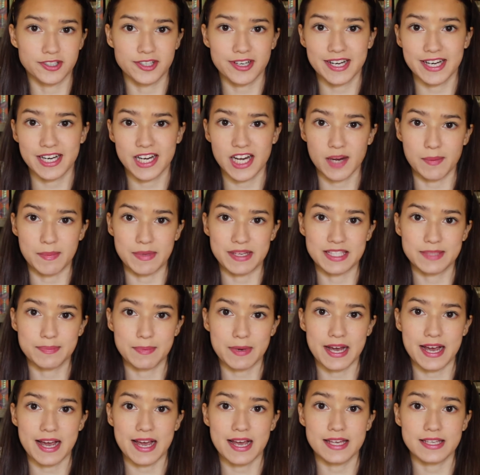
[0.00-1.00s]
training to be
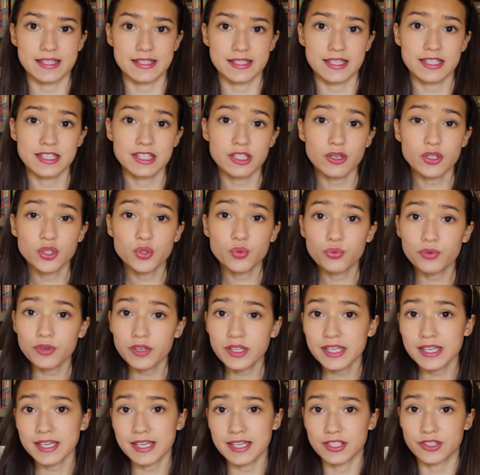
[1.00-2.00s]
spies, and so it's
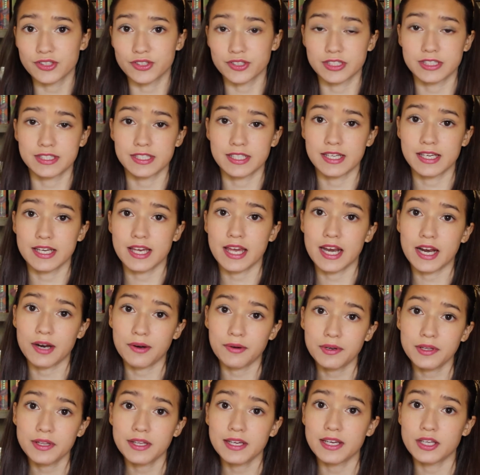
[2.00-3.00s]
really interesting, and I
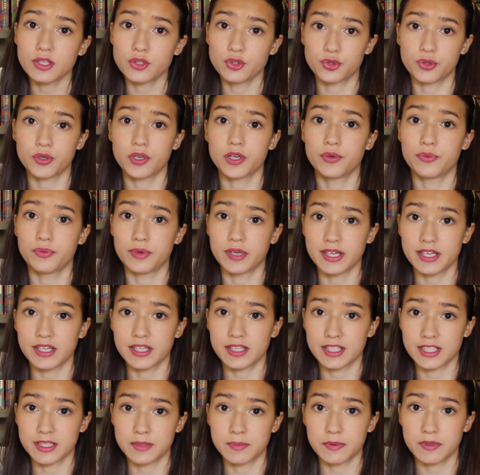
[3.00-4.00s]
really enjoyed
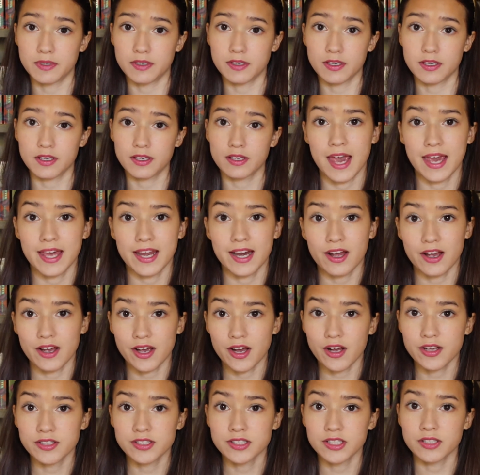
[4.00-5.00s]
reading this book. And I
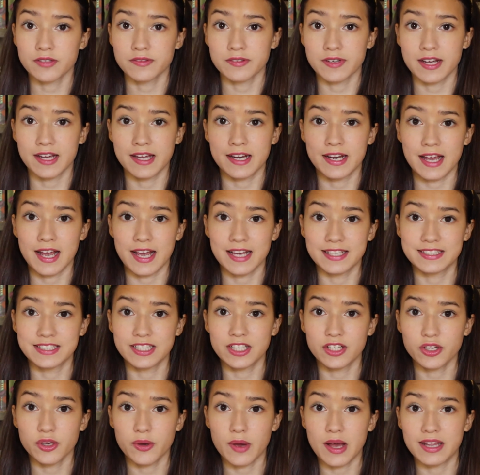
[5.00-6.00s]
also read I'd
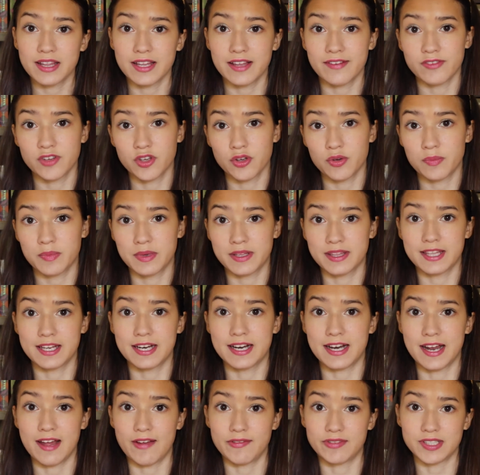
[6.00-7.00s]
Tell You I Love You, but Then
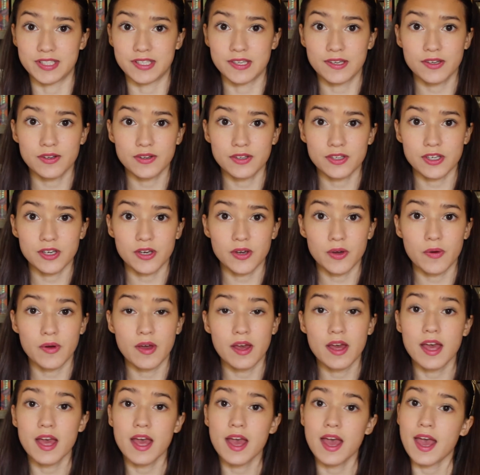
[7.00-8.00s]
I'd Have to Kill You,
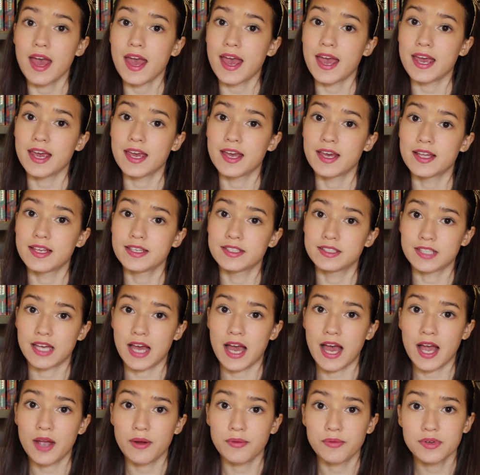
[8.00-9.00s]
and
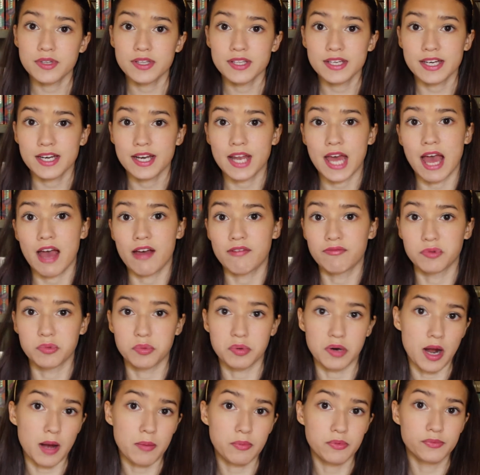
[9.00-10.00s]
I really didn't have a
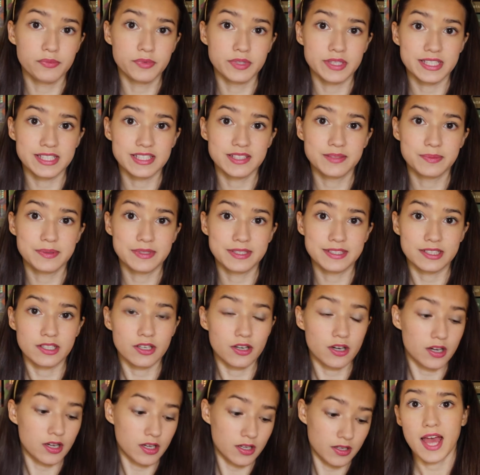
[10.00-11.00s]
problem with these books at
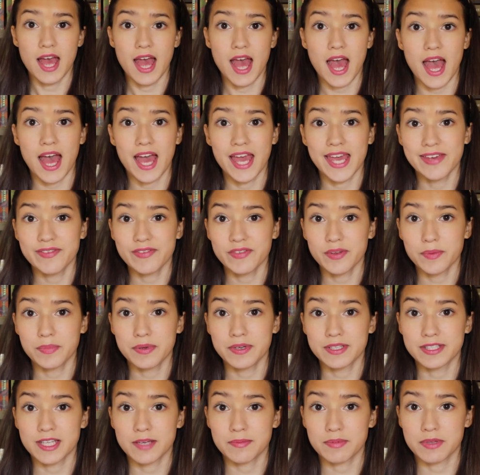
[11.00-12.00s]
all. I even
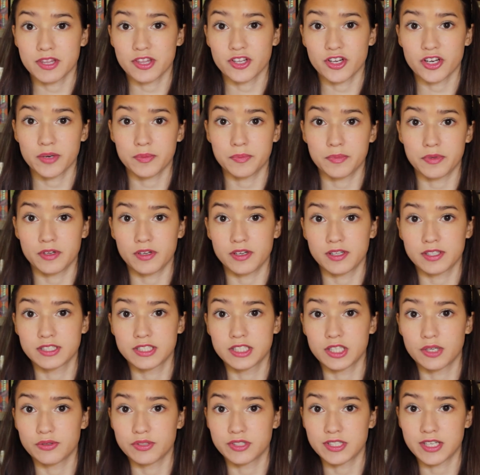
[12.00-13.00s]
picked up the third book,
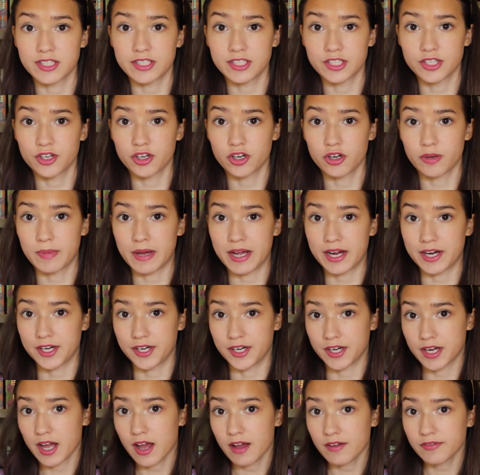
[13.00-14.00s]
Don't Judge a Girl by
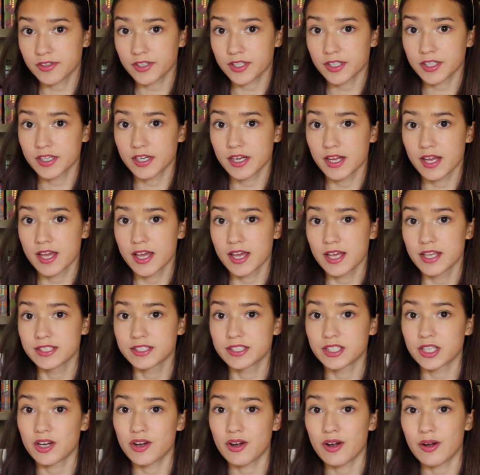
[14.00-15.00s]
Her Cover,
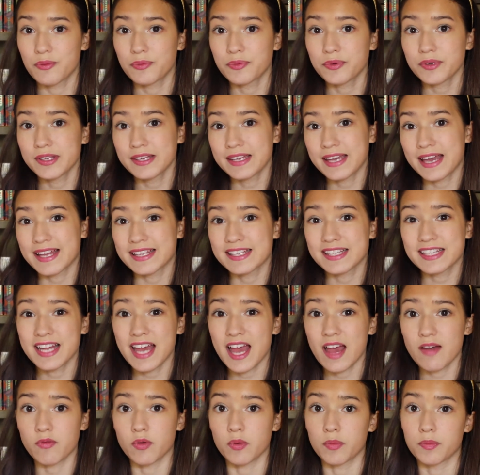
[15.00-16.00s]
so really I didn't
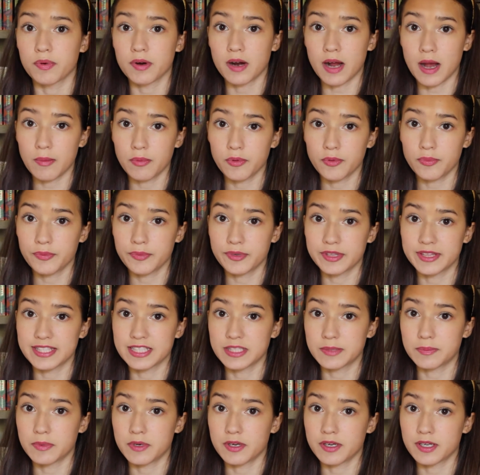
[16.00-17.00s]
have a problem with
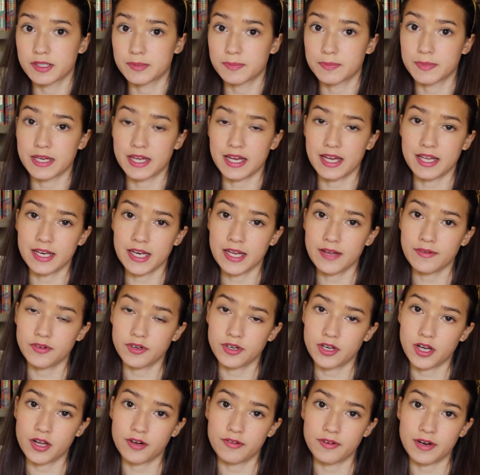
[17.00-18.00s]
these books, but I
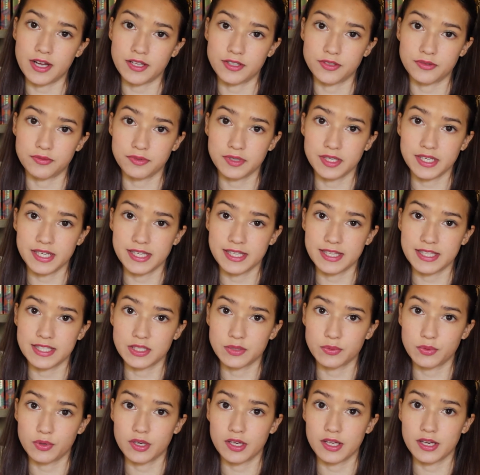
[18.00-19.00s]
never got around to reading
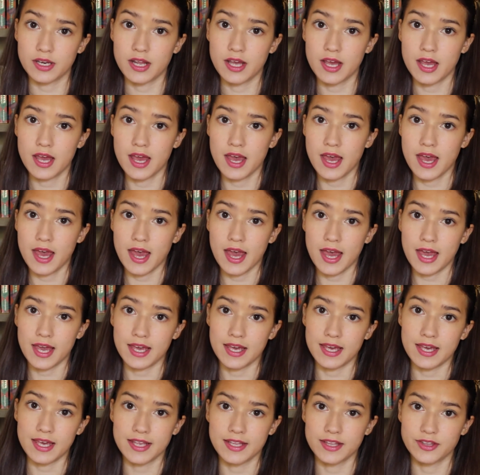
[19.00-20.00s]
this one.
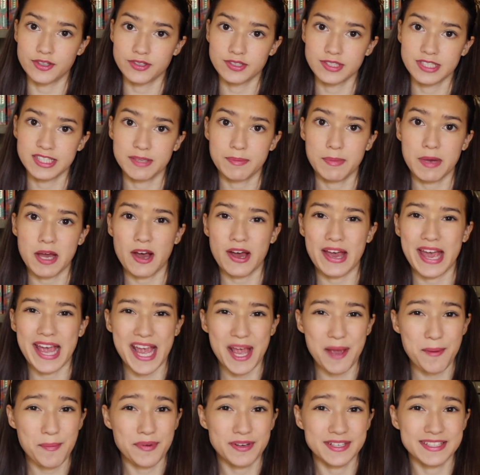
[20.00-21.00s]
And there's about
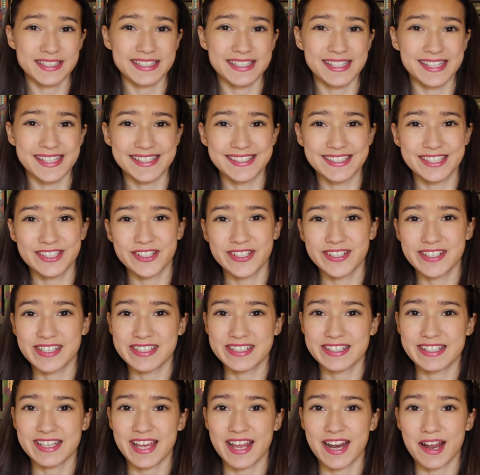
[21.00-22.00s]
8 books in this
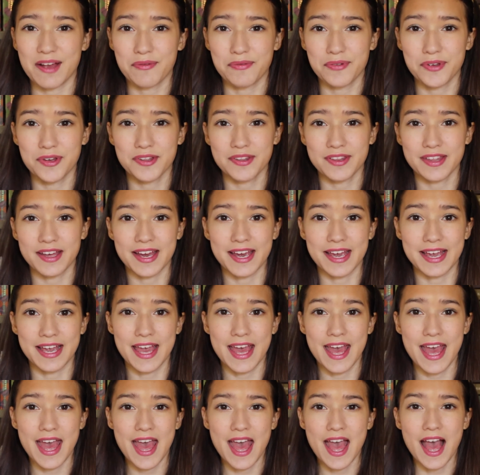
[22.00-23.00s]
series, and I feel like